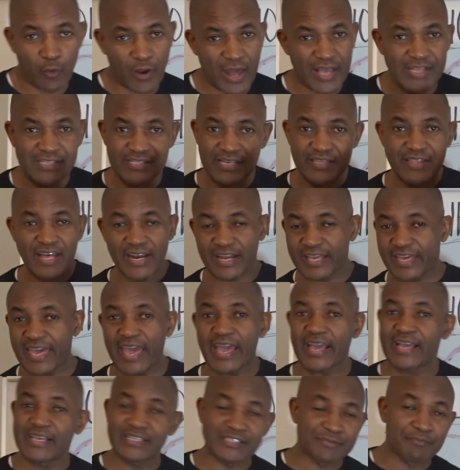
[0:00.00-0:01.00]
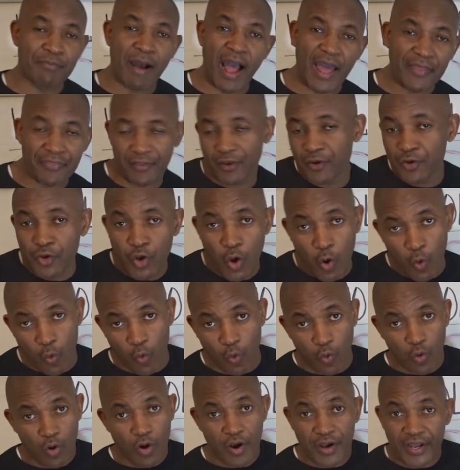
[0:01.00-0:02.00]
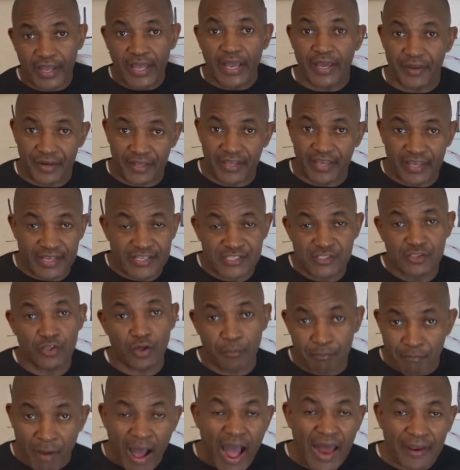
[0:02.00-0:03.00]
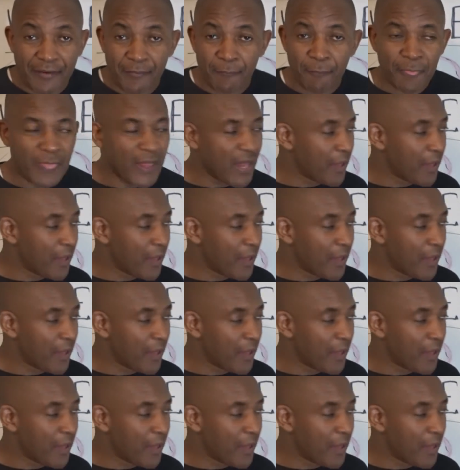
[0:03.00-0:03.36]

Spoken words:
will I say that cake is bad? No, cake is not bad.